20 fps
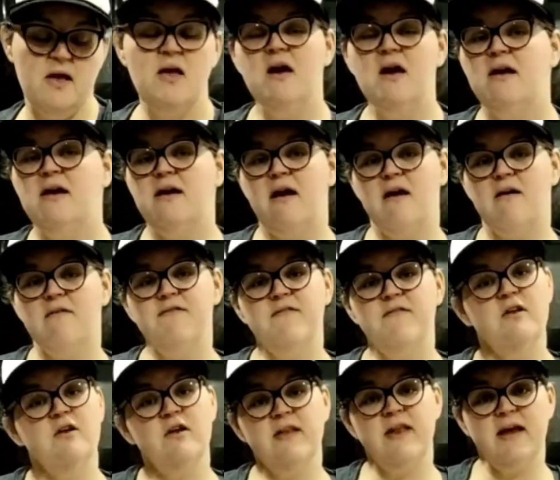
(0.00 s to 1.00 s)
Now, if you
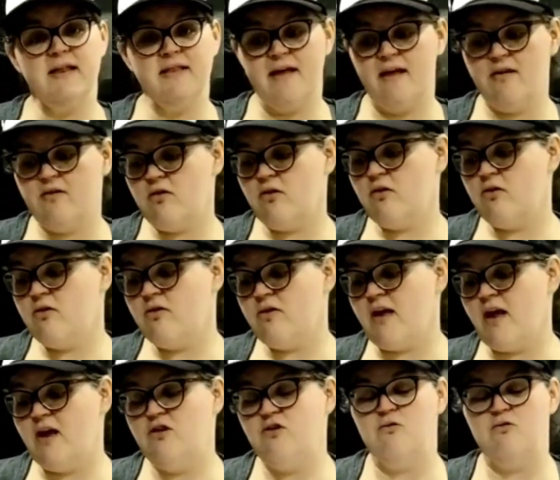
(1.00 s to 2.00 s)
don't like lentils
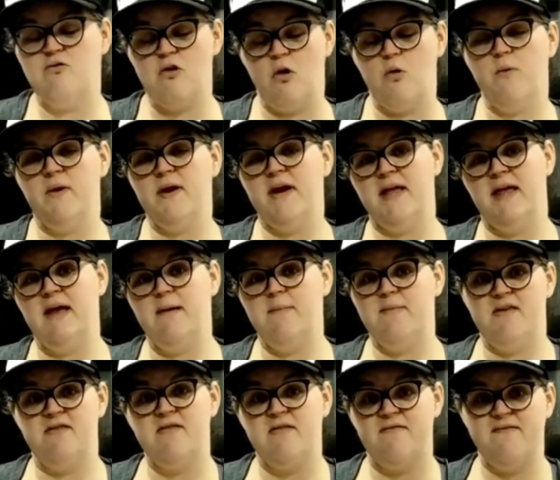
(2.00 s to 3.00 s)
and you don't want to keep
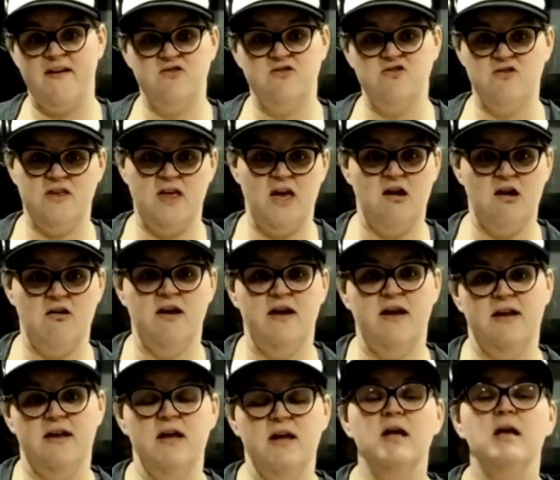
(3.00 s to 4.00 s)
this a vegetarian
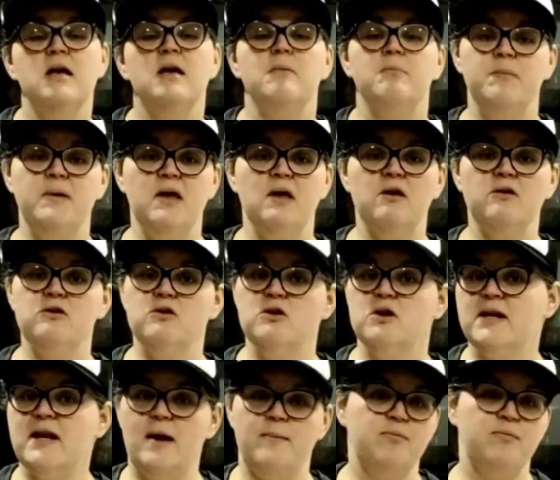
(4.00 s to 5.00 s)
meal, you can
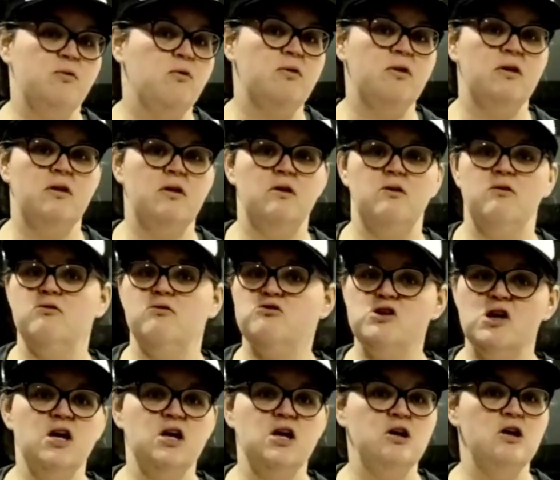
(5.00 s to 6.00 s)
absolutely use
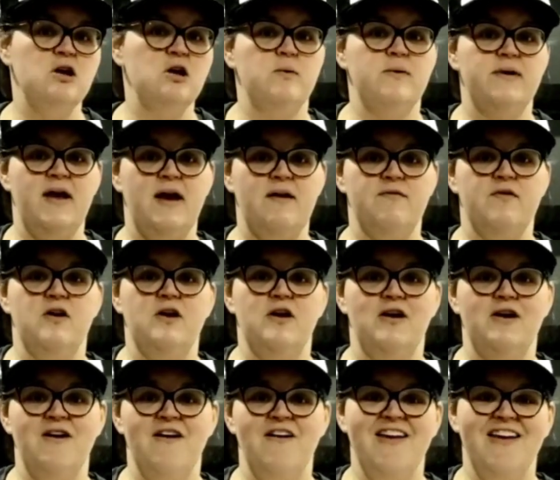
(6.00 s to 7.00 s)
chicken or whatever
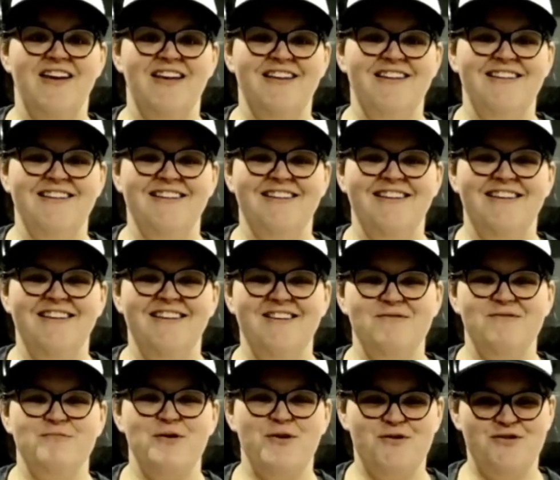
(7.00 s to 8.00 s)

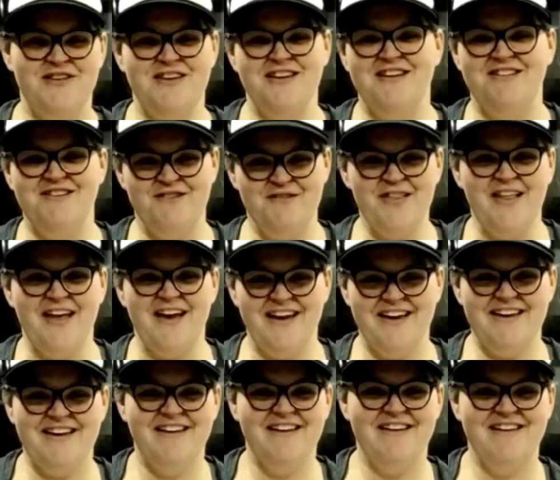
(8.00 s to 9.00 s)
protein you like. So
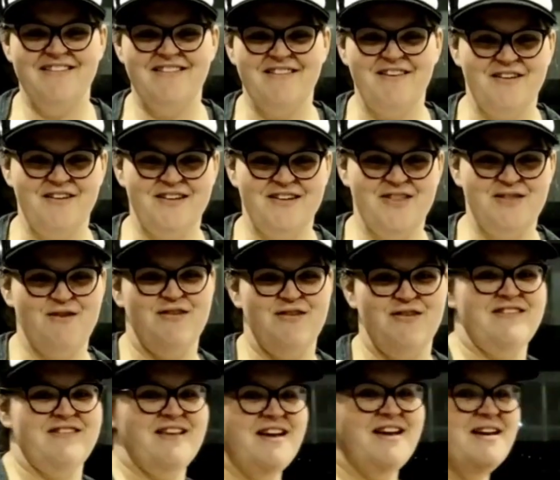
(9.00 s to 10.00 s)
I'm going to throw this in.